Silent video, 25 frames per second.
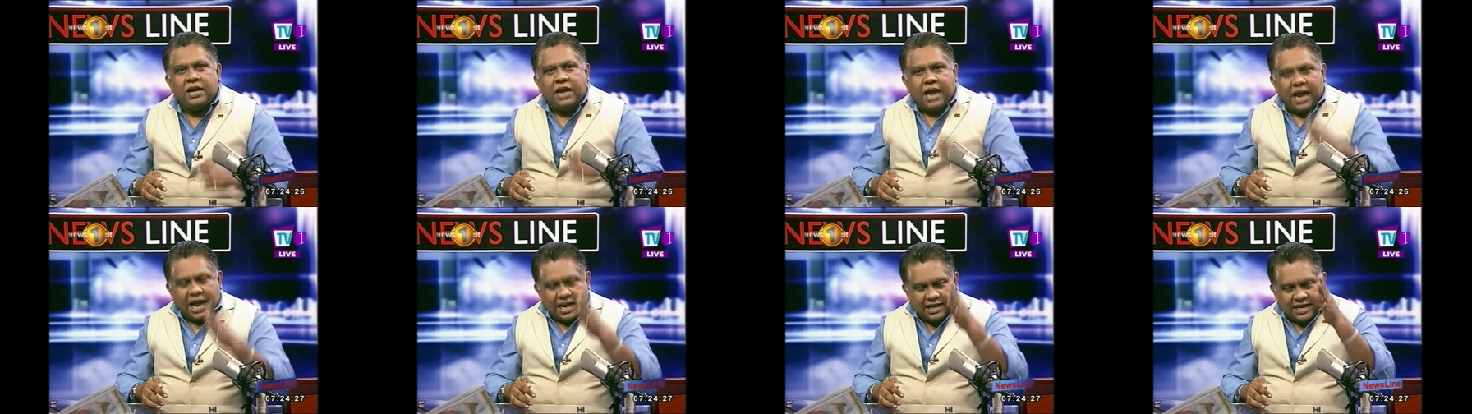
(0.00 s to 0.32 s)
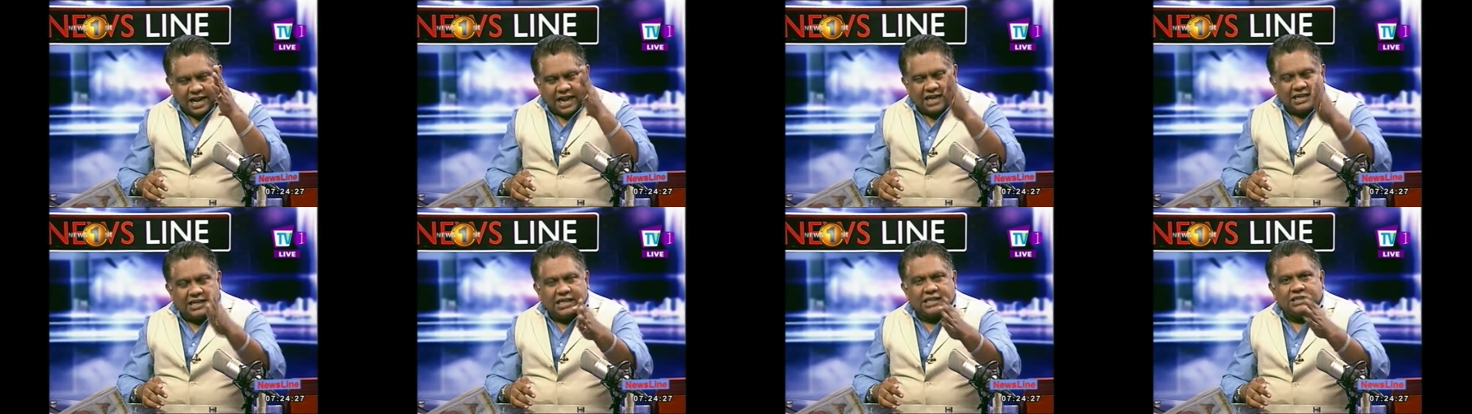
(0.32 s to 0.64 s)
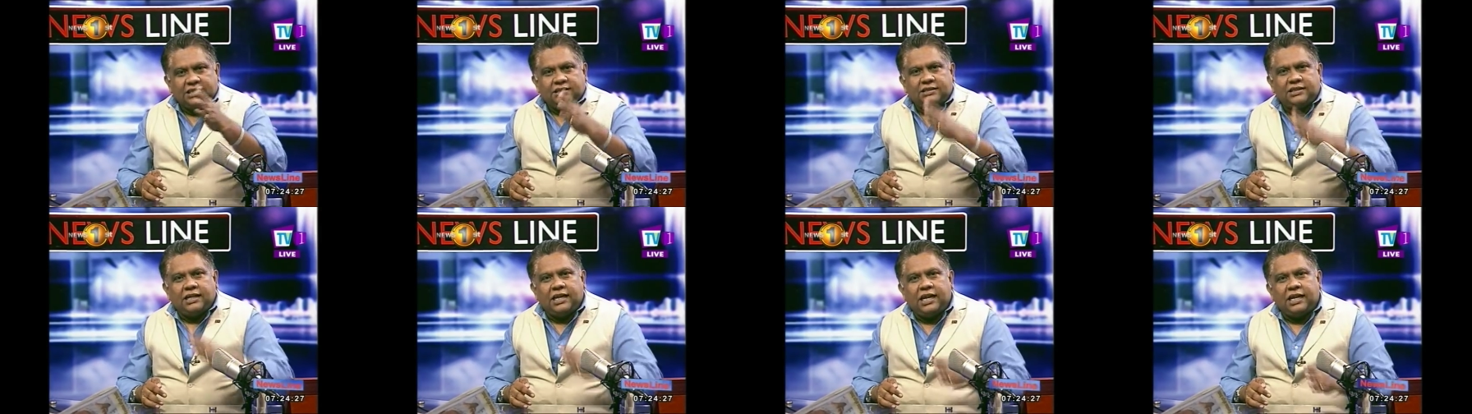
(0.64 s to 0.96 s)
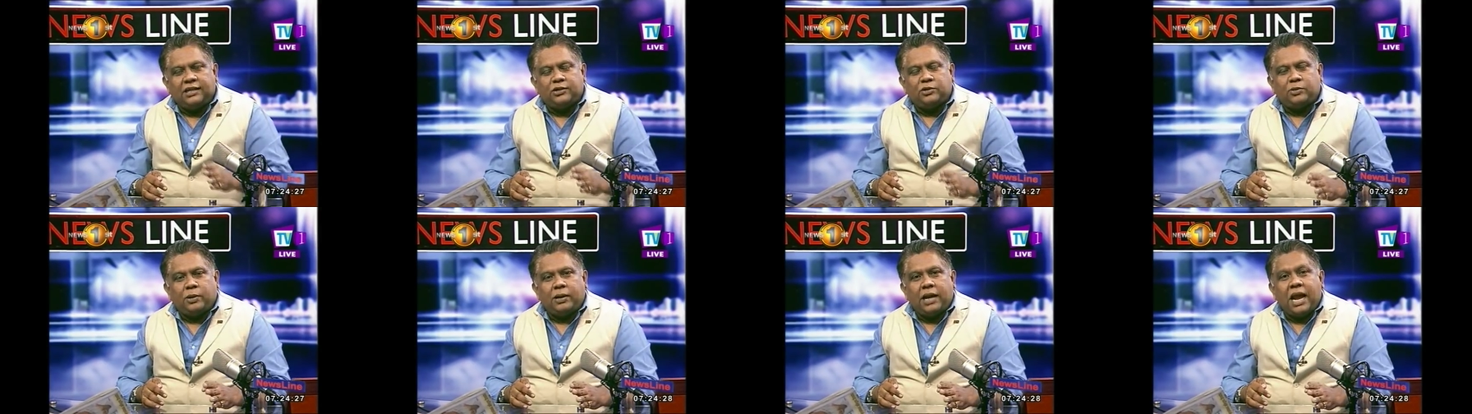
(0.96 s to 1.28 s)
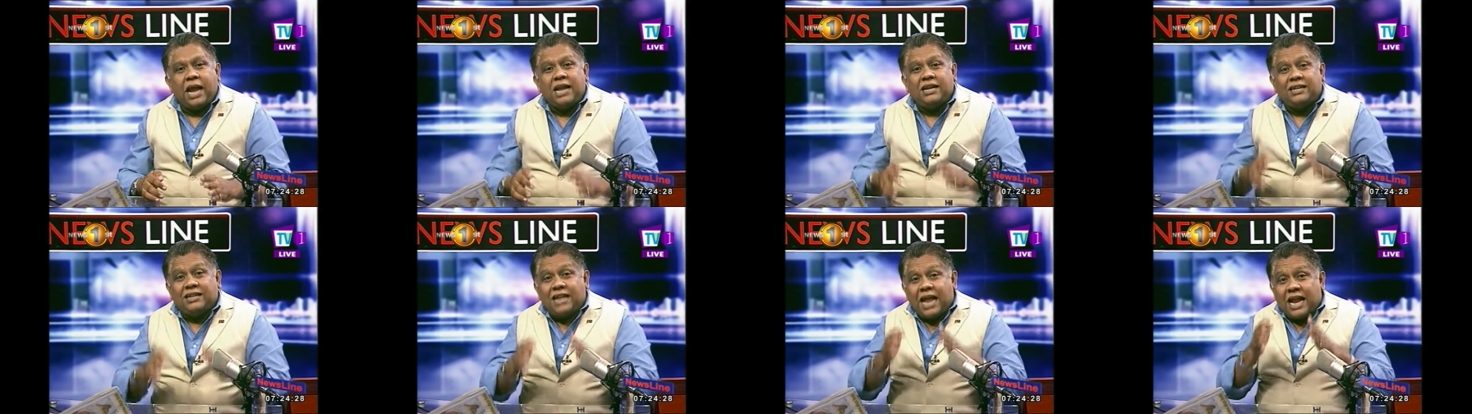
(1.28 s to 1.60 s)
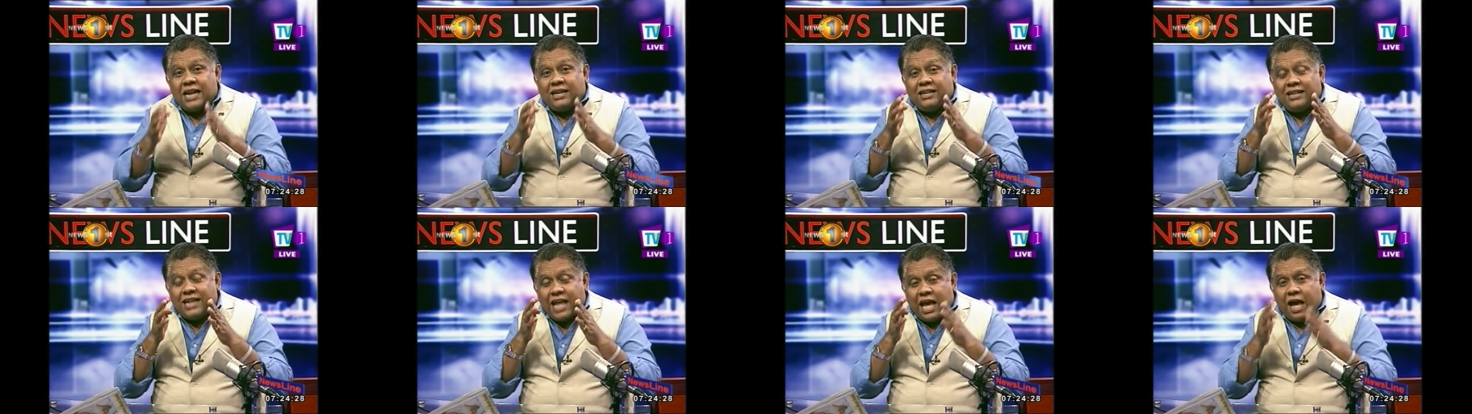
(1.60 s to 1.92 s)
And that is, that's what, and,
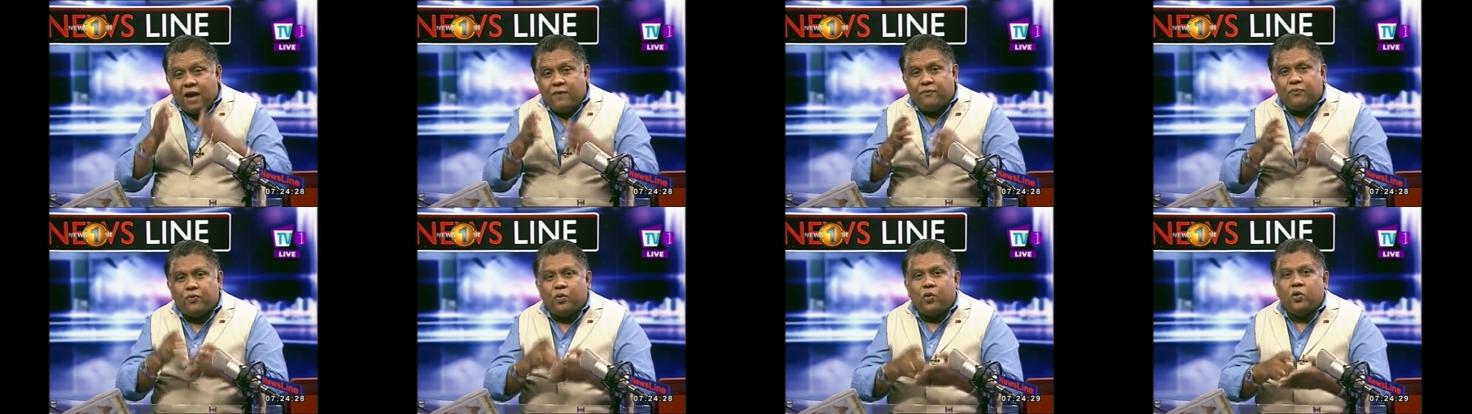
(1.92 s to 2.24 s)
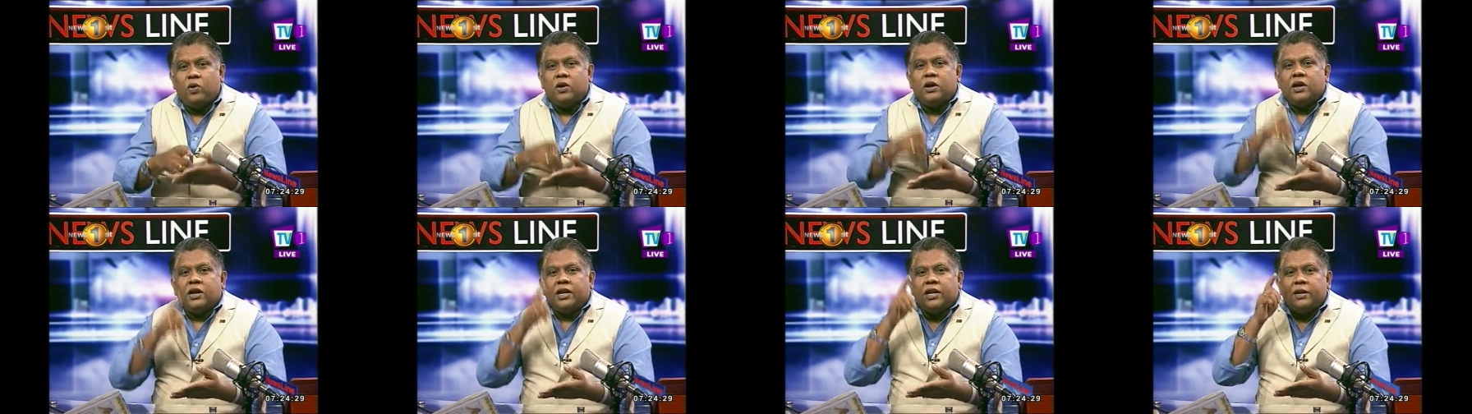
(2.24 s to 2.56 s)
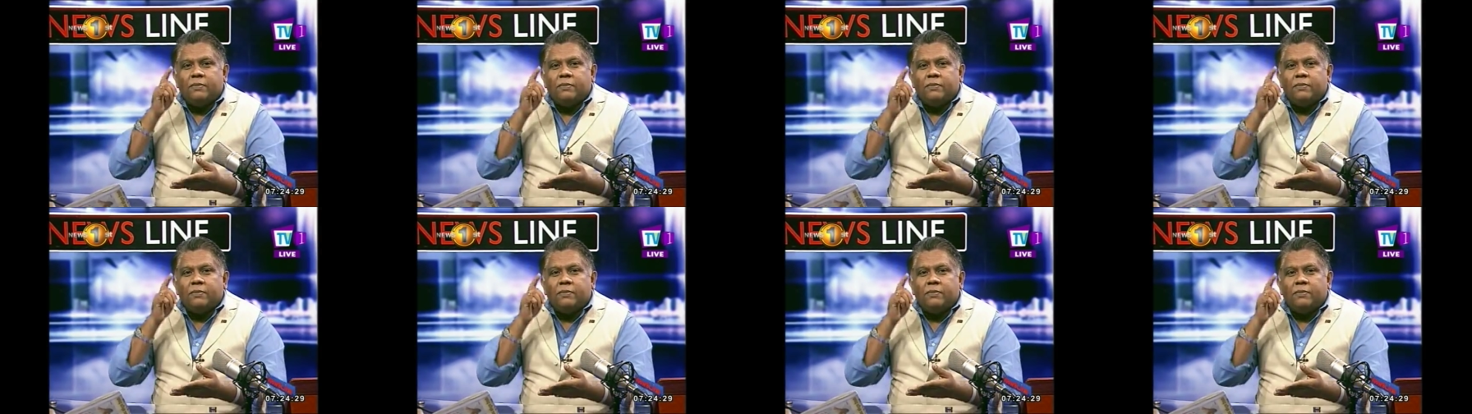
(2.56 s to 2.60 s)
and therefore,